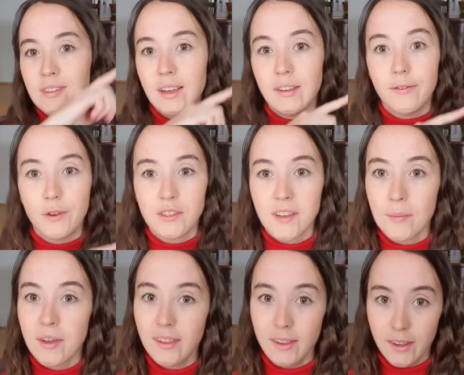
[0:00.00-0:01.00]
And the first time
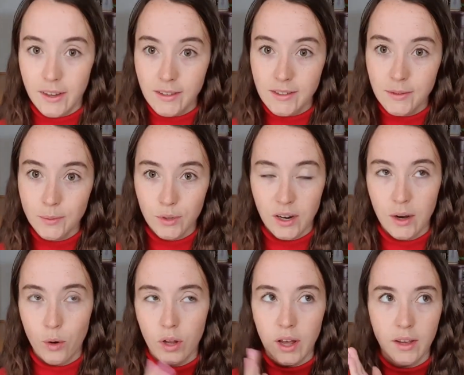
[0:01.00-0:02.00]
I did this,
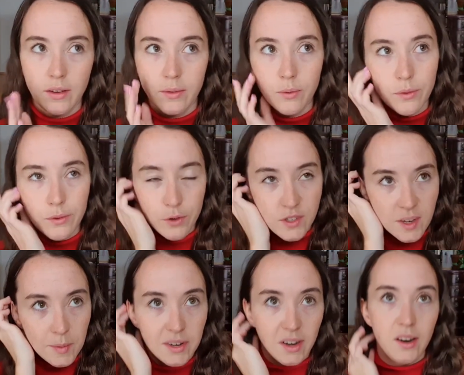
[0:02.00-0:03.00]
the first
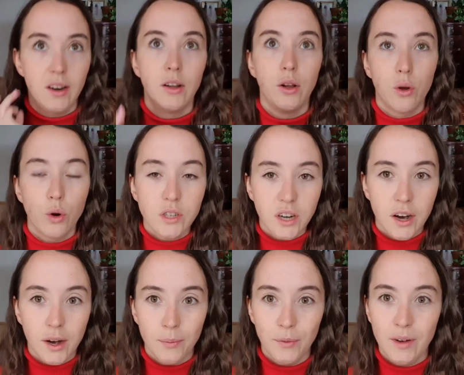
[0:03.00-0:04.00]
time I did it in a long
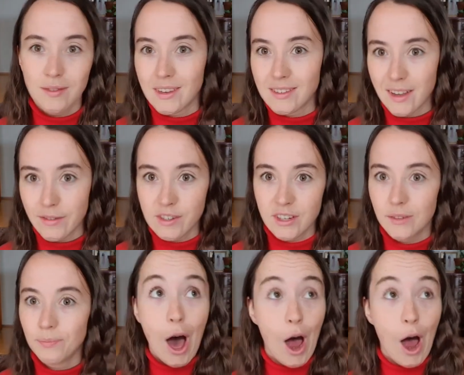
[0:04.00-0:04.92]
time, when I was like 17,